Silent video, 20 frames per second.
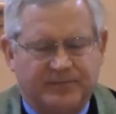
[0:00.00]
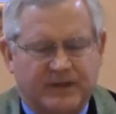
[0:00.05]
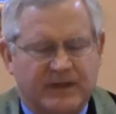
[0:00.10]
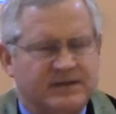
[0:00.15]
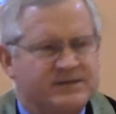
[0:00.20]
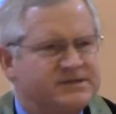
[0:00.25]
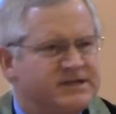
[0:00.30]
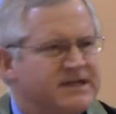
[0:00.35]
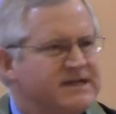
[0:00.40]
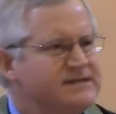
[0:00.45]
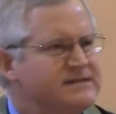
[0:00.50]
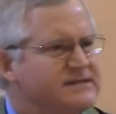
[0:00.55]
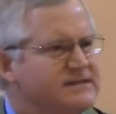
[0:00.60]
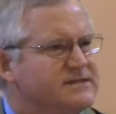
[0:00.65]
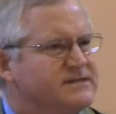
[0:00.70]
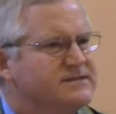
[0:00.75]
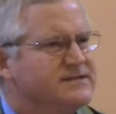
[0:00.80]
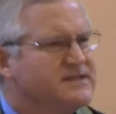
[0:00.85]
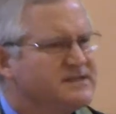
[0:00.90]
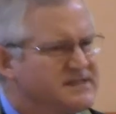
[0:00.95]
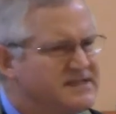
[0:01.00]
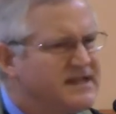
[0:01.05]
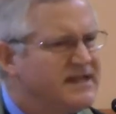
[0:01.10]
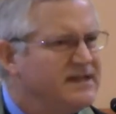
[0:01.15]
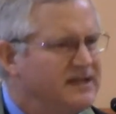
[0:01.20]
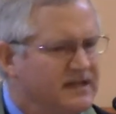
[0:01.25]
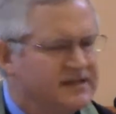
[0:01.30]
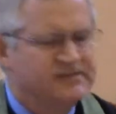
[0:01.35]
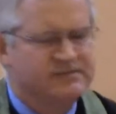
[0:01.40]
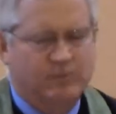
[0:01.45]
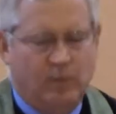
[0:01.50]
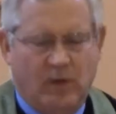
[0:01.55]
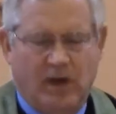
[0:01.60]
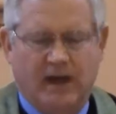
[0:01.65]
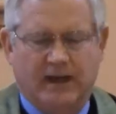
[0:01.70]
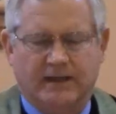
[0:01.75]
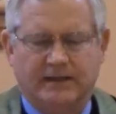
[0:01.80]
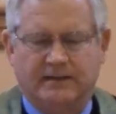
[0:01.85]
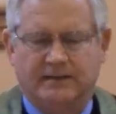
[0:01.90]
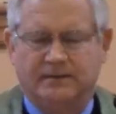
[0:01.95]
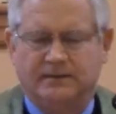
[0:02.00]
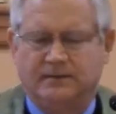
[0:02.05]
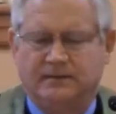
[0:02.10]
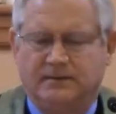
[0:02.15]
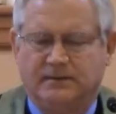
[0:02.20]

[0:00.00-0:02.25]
Jesus, the sinless one,